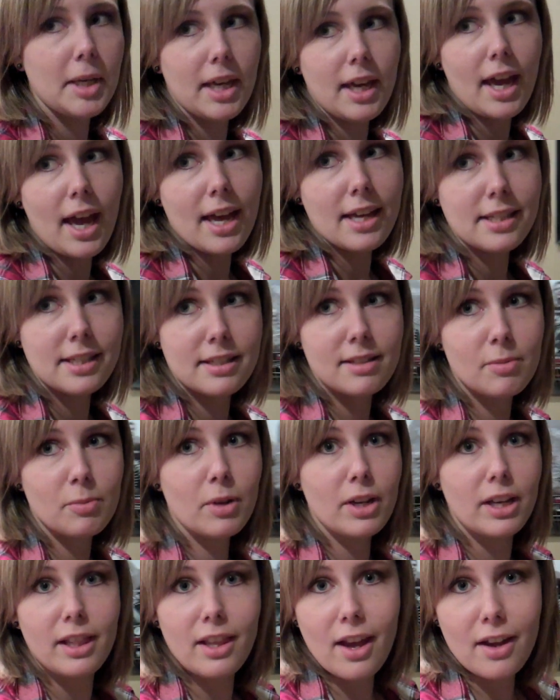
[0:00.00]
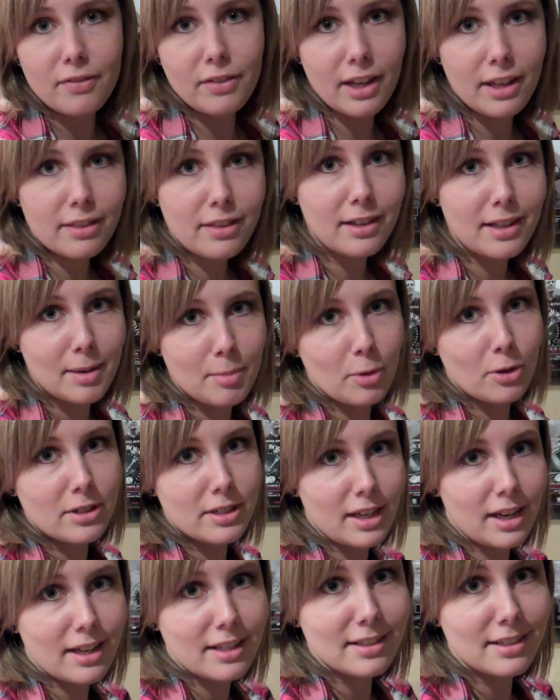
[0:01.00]
Yes, we love Anthony
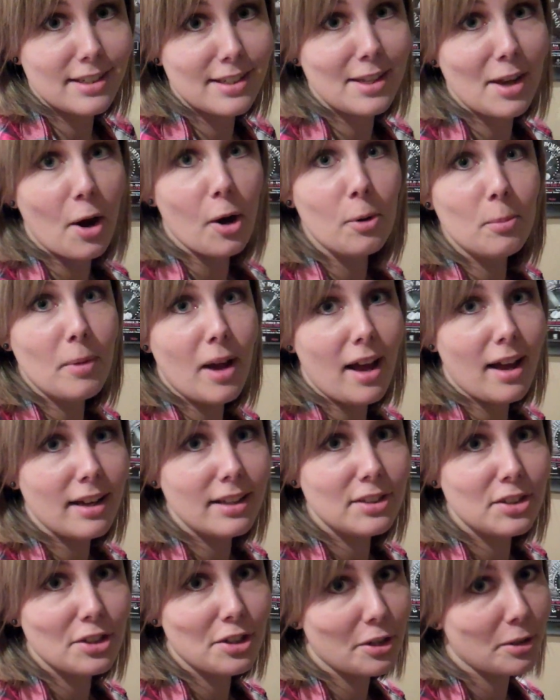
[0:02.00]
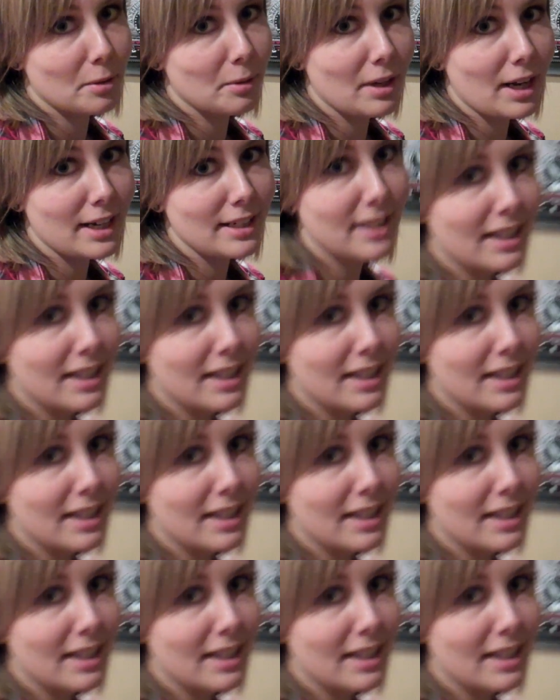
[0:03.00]
Bourdain so much. Look what I